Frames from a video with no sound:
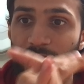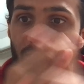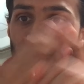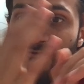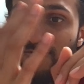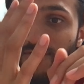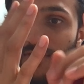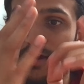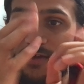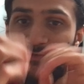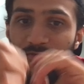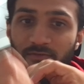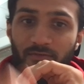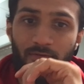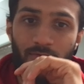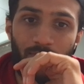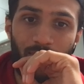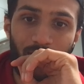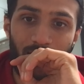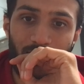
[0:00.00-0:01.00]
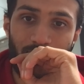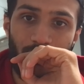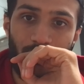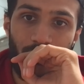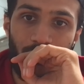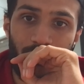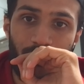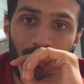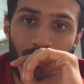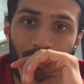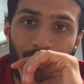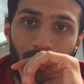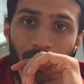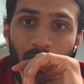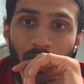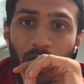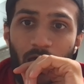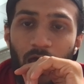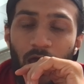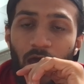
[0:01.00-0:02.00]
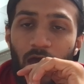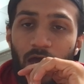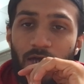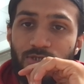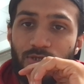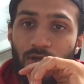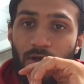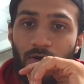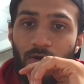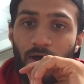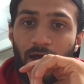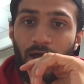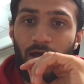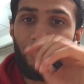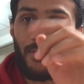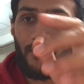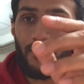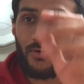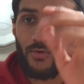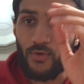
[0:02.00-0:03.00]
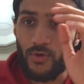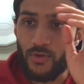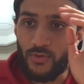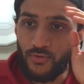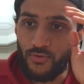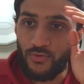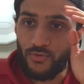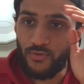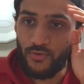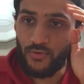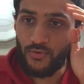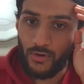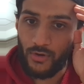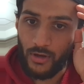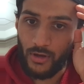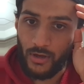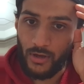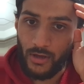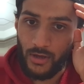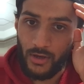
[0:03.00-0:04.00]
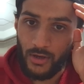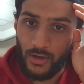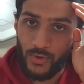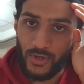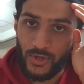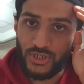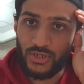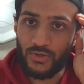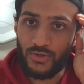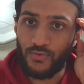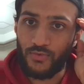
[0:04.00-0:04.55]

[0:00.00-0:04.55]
5. We need to learn them. So now I remember going through a question.